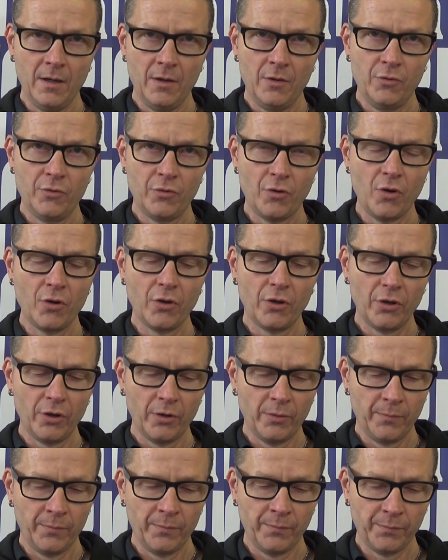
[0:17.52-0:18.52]
Drunk
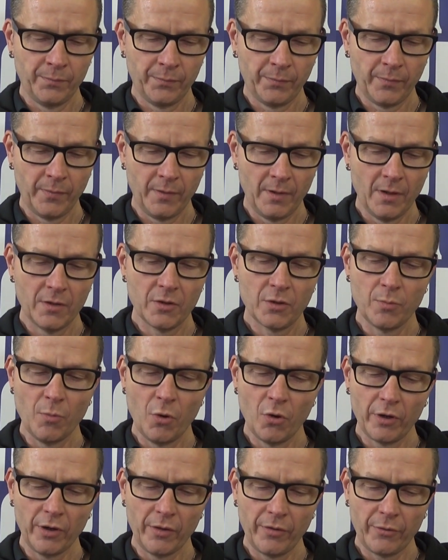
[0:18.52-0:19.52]
and
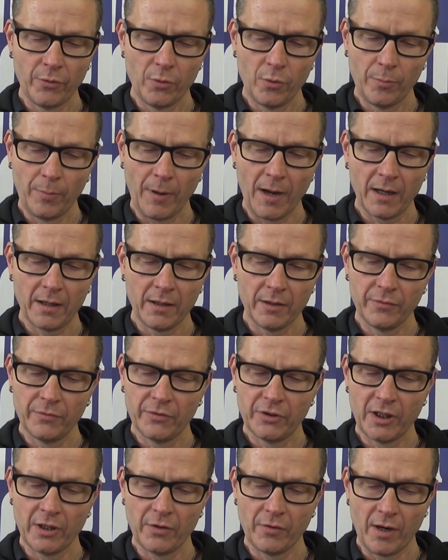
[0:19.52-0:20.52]
smoking through a packet of
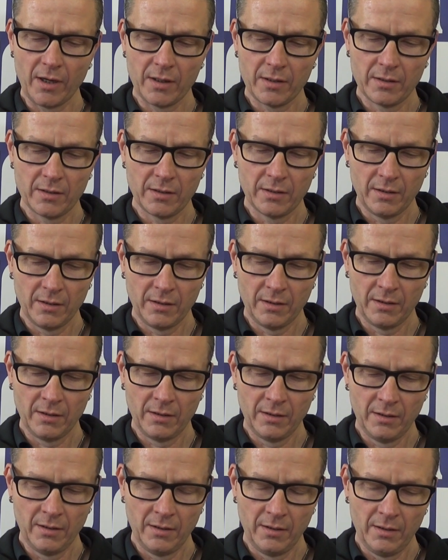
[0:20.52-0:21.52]
cigarettes.
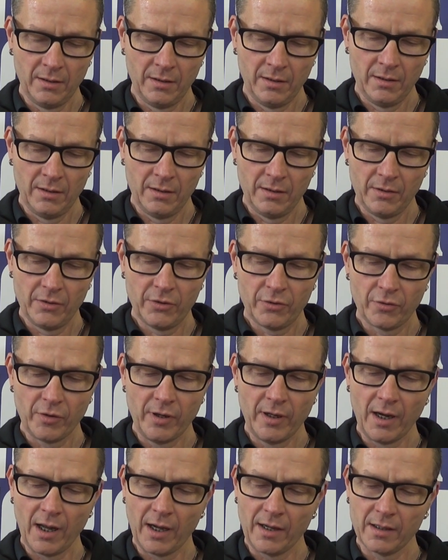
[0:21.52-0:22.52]
The
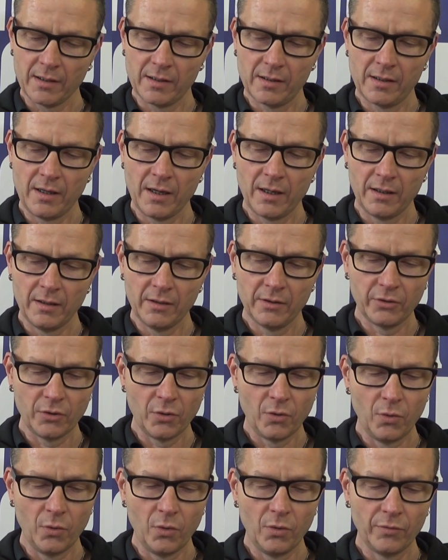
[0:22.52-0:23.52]
streetlight is sickness
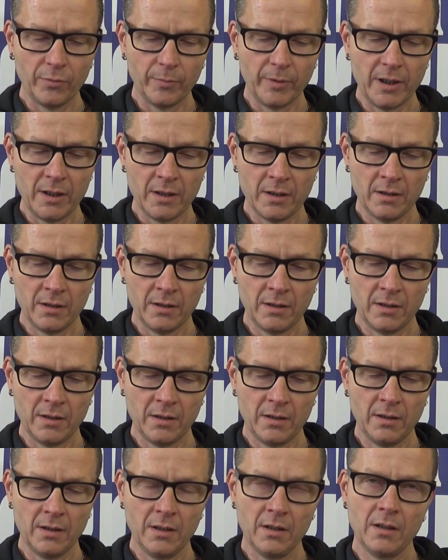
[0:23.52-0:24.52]
all over me.
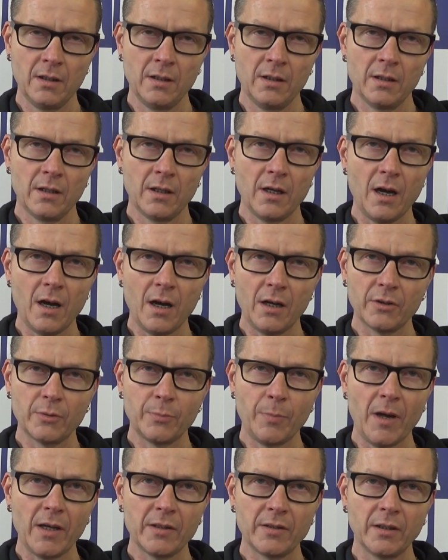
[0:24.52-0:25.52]
Cars
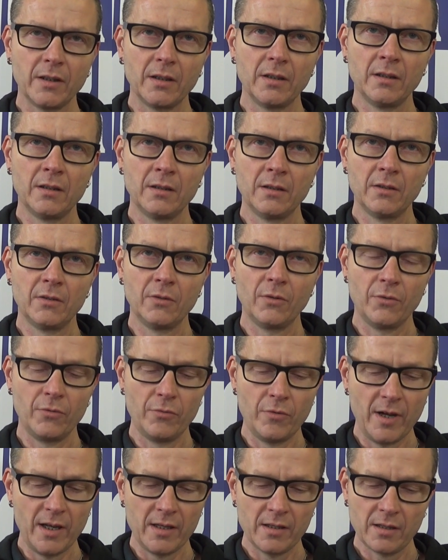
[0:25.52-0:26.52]
passing on the
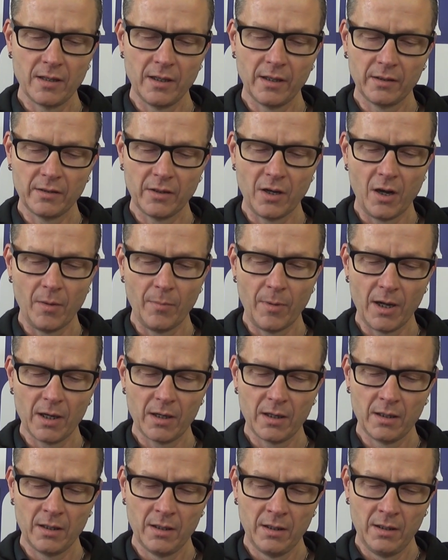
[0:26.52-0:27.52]
rain-slick
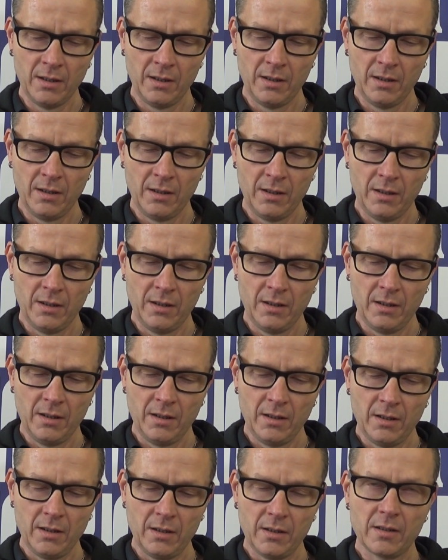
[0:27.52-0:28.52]
tarmac.
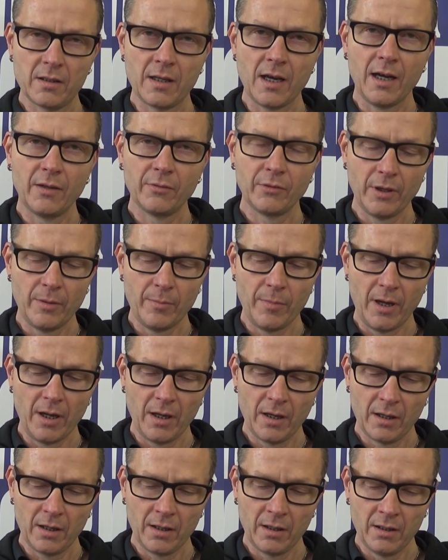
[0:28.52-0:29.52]
The sound they
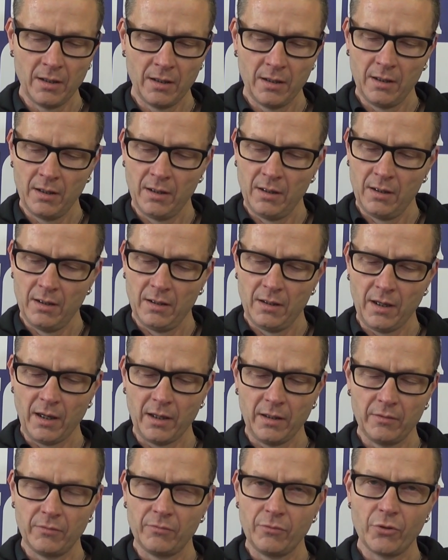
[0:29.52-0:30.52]
make,
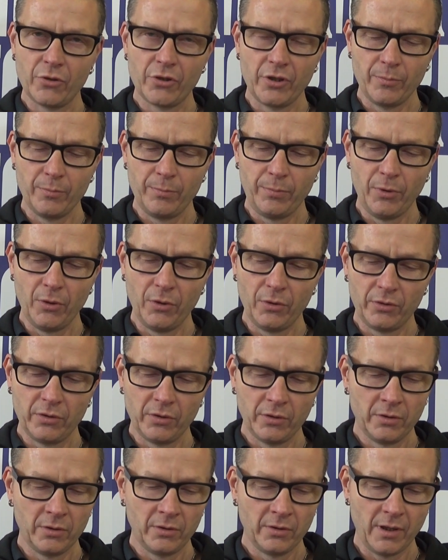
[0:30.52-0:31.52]
like rushing blood,
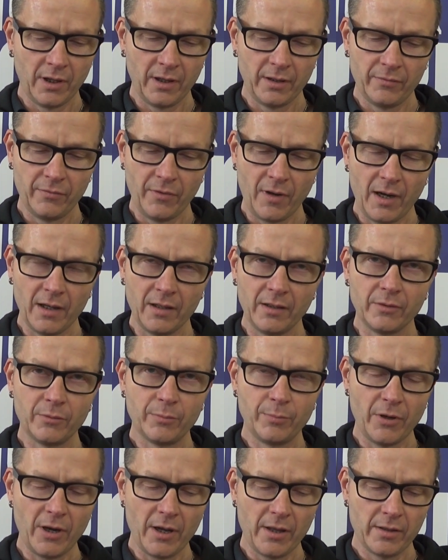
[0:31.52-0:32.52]
like violent
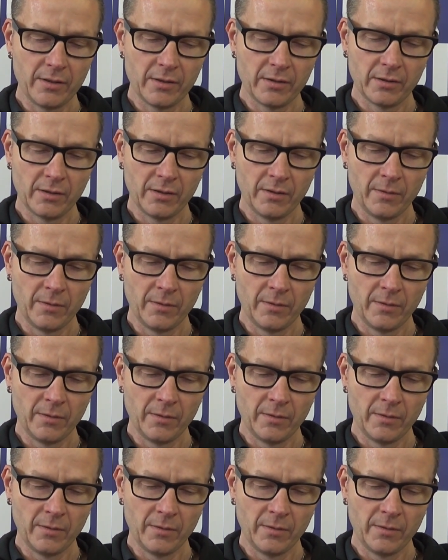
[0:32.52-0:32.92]
breaths.